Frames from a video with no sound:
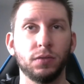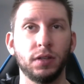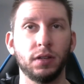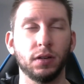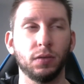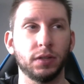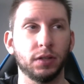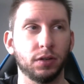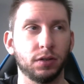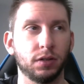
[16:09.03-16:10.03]
You know, when the
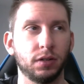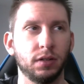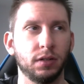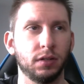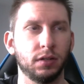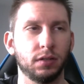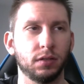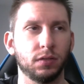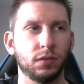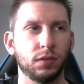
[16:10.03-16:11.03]
herd
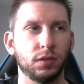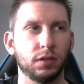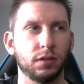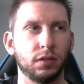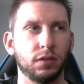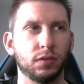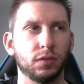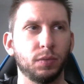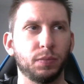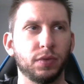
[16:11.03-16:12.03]
or the
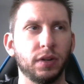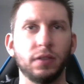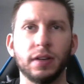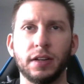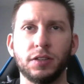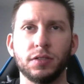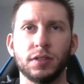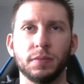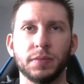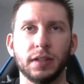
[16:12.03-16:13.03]
group reunites or
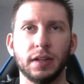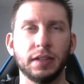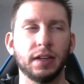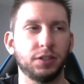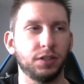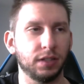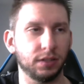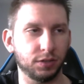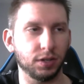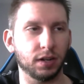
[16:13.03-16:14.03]
something like that. Do you think they're
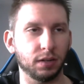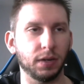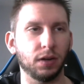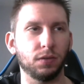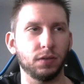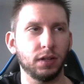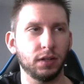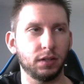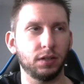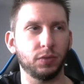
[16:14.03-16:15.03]
talking about,
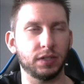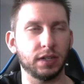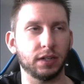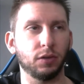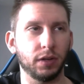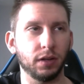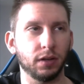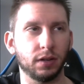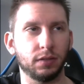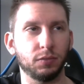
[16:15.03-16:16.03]
you know, was that going on?